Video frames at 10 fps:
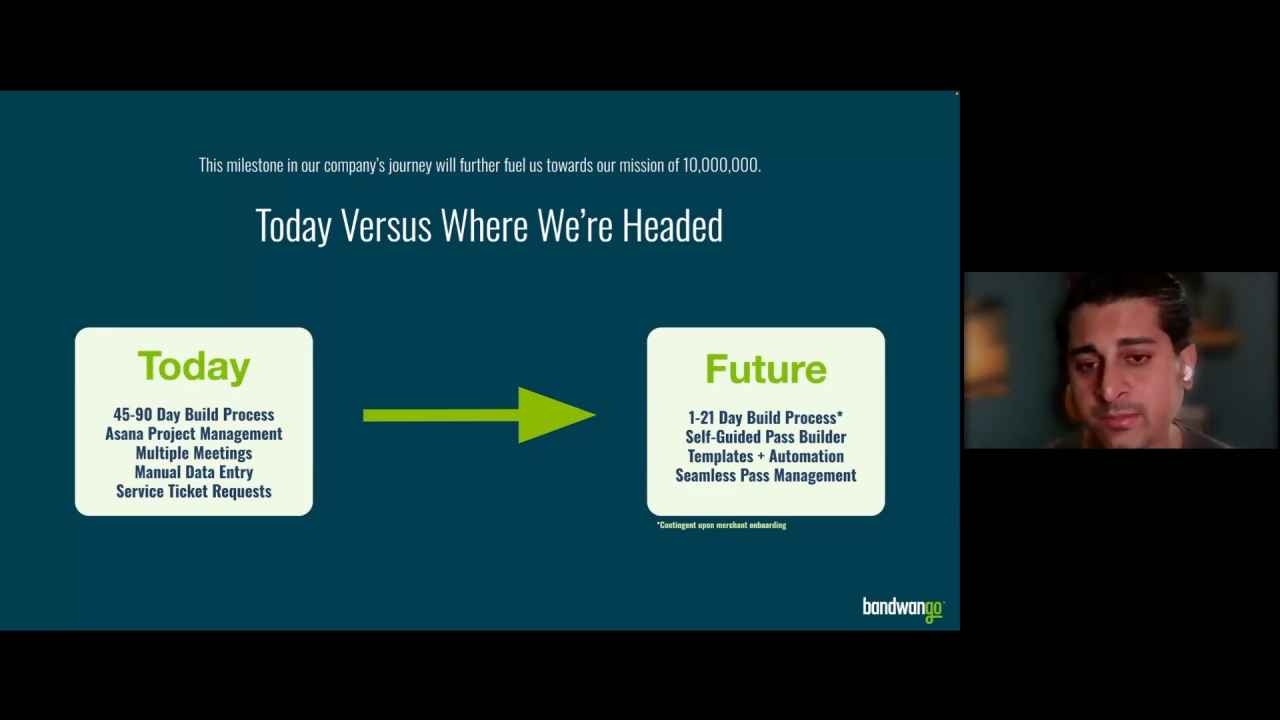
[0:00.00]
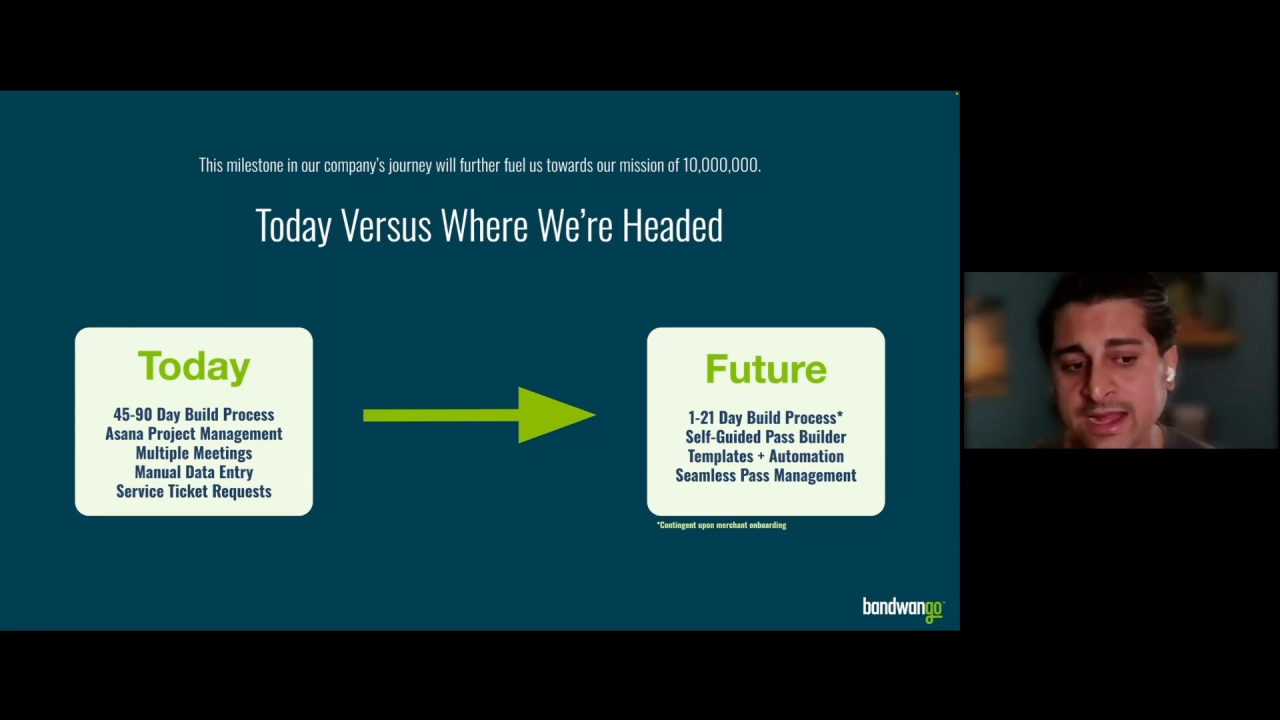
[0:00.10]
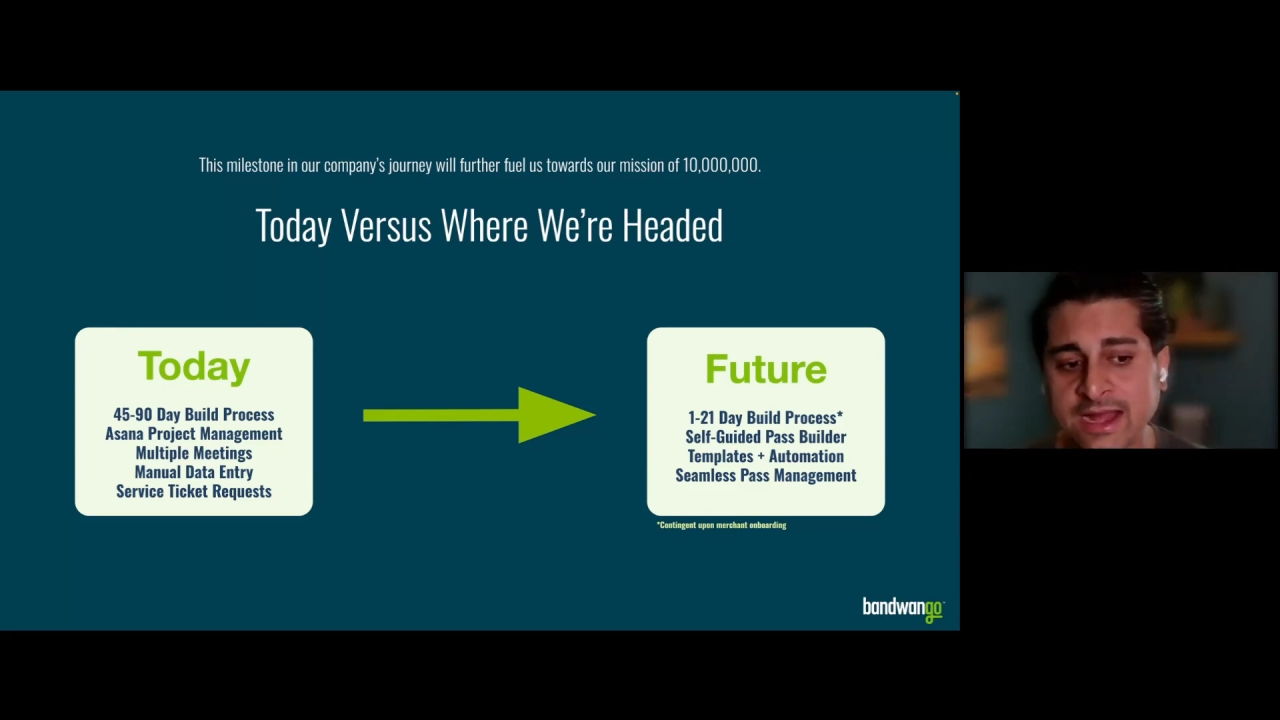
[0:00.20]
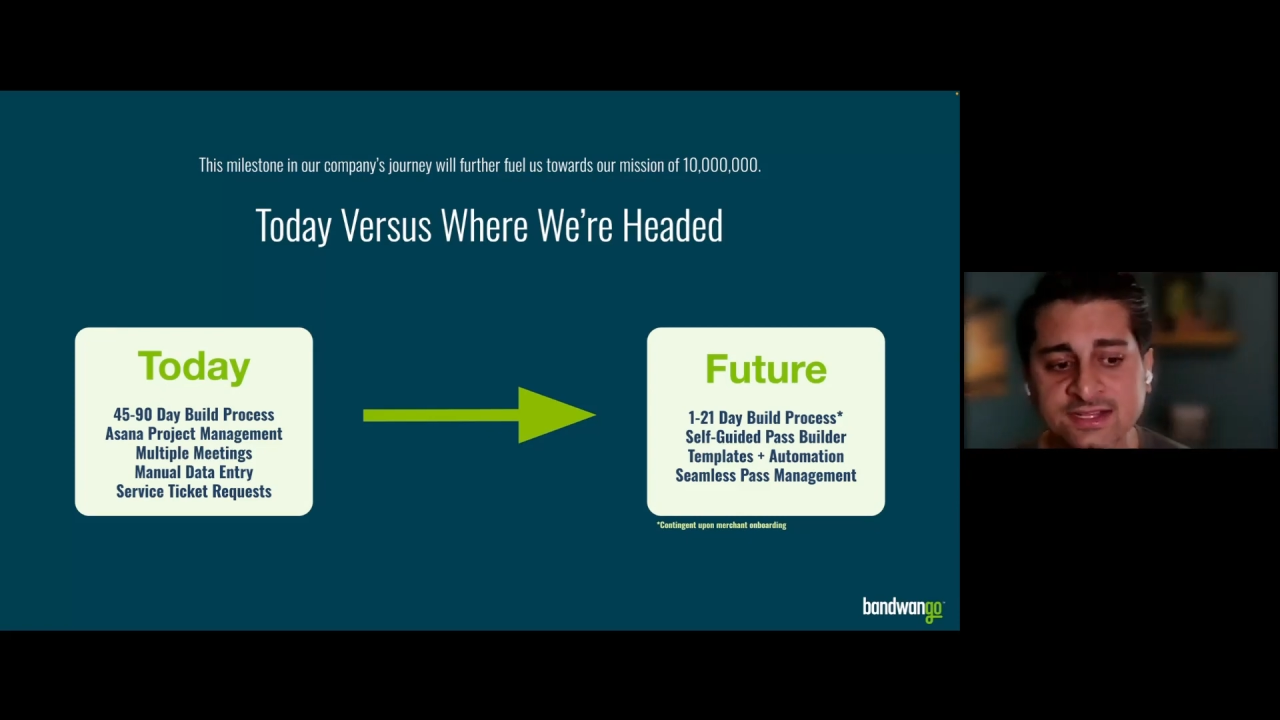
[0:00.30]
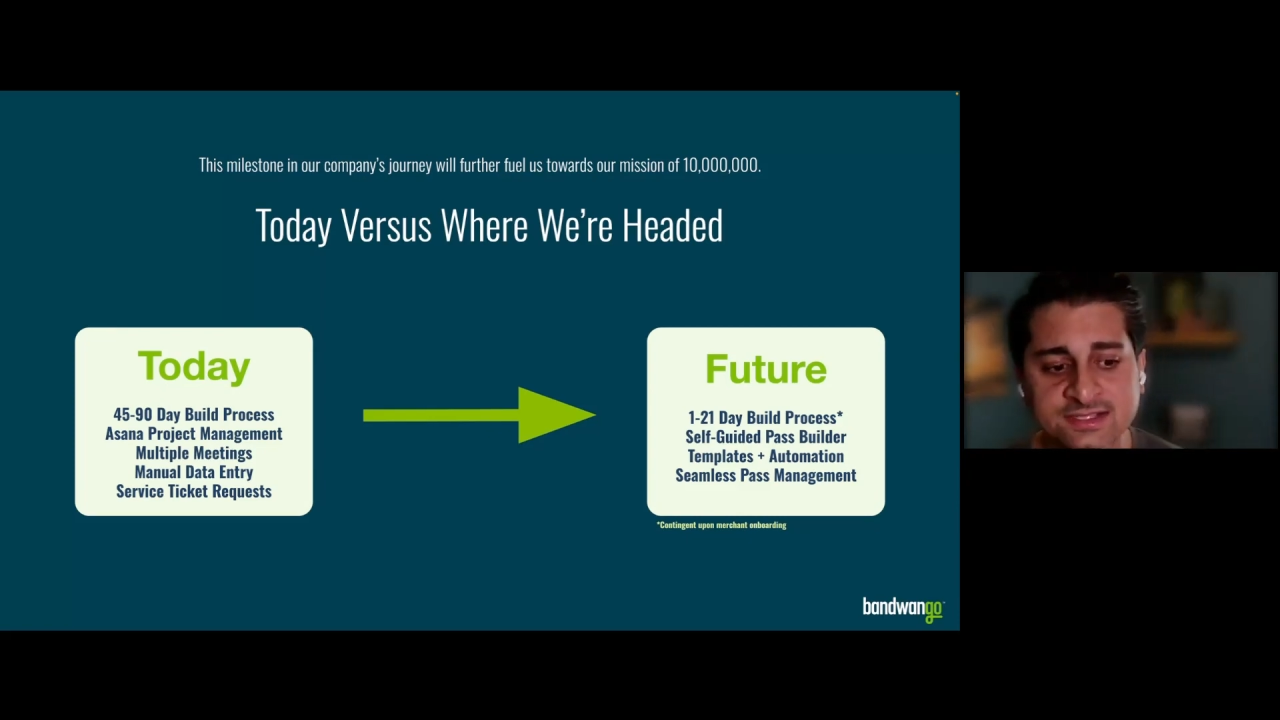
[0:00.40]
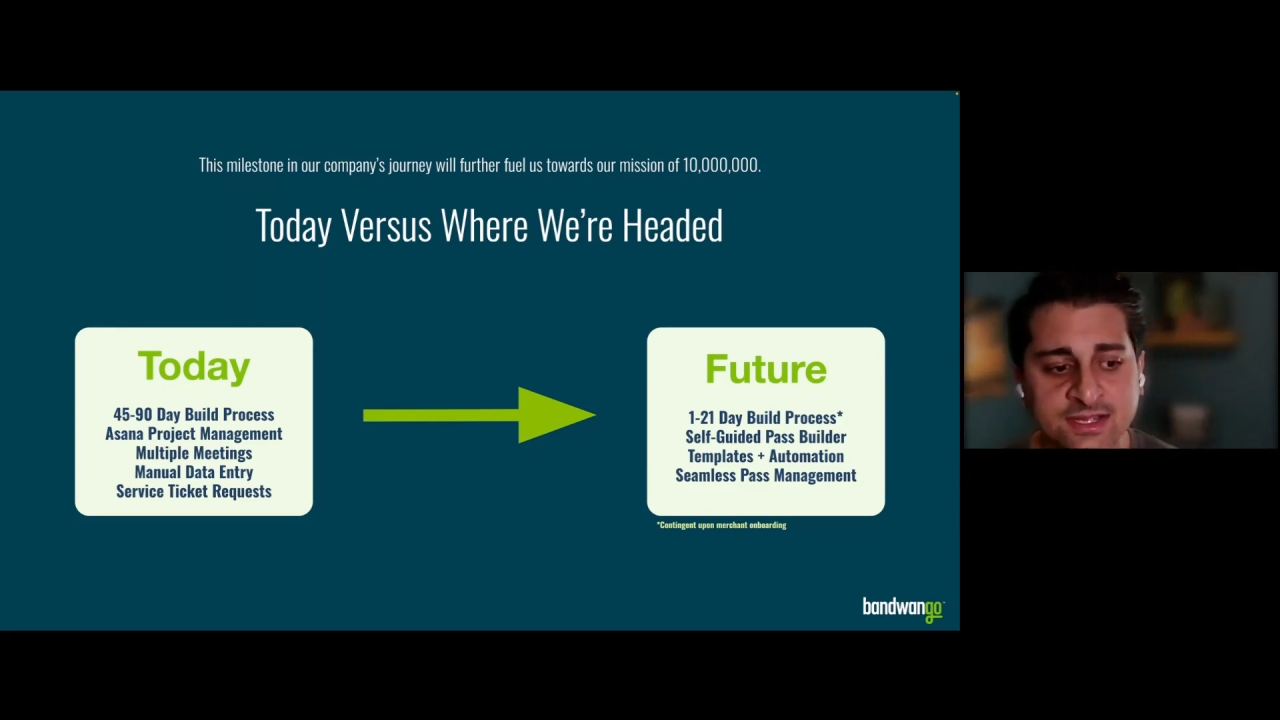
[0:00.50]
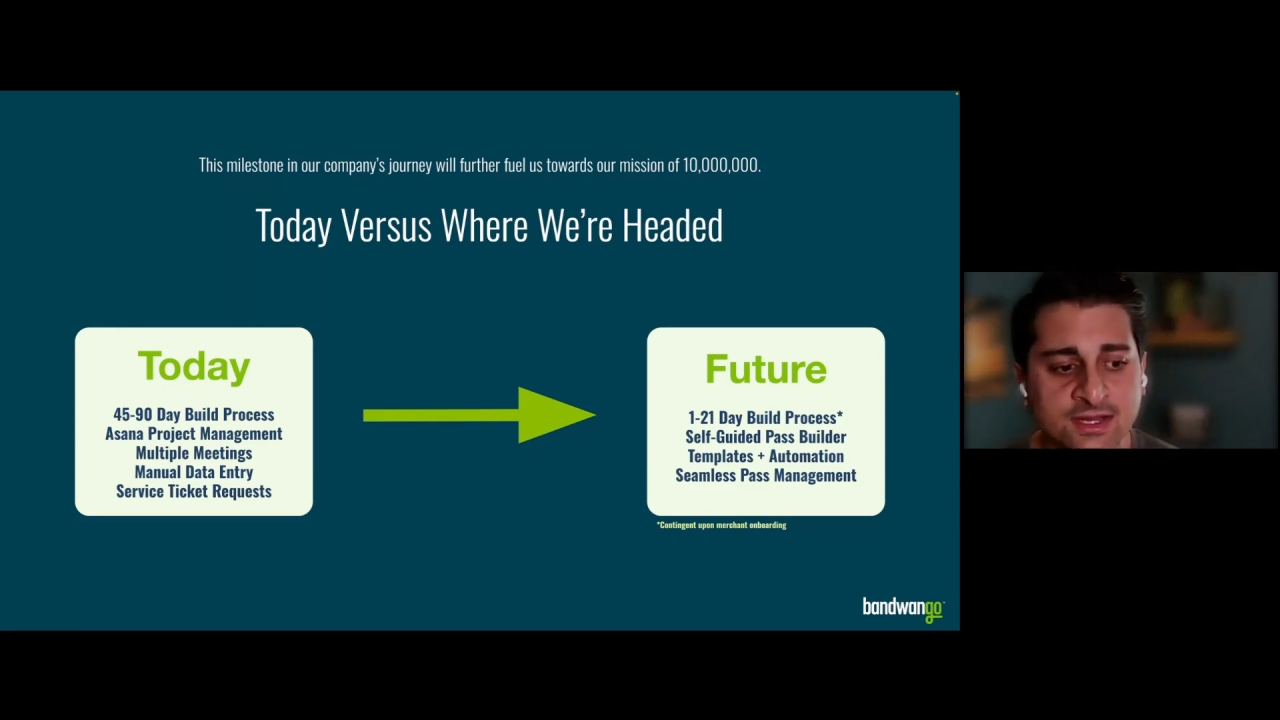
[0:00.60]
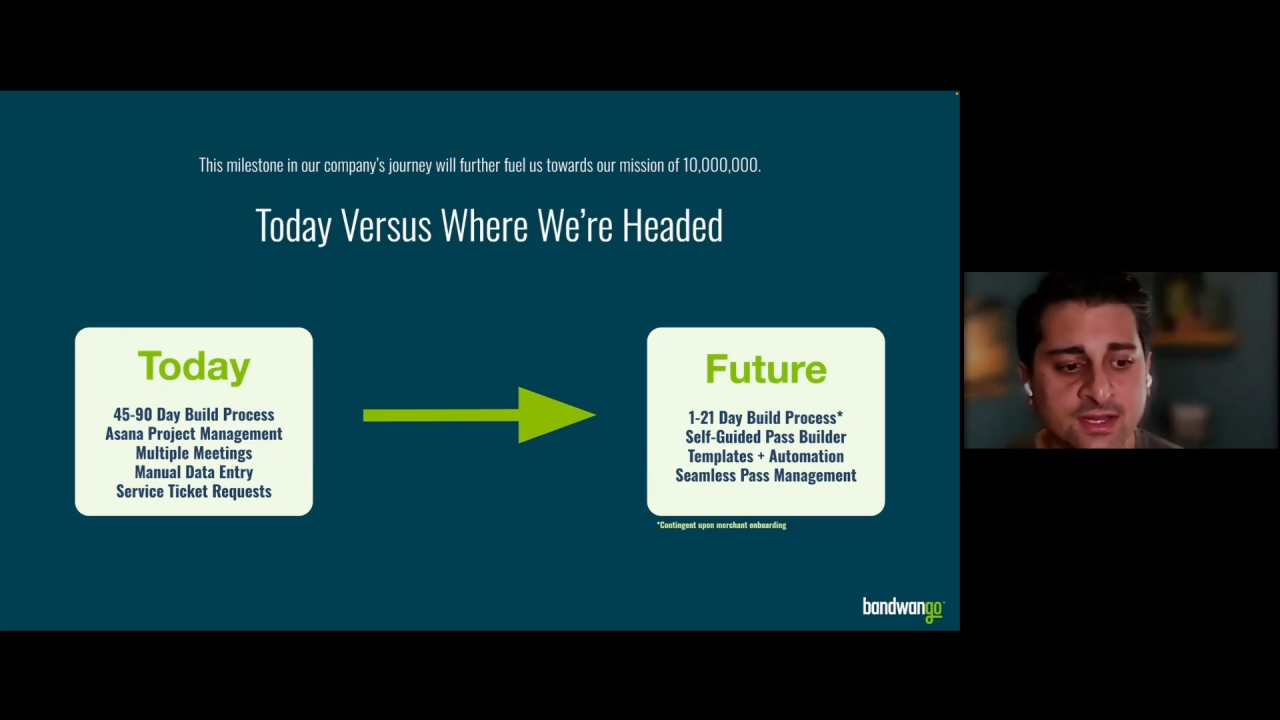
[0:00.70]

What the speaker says: a pass,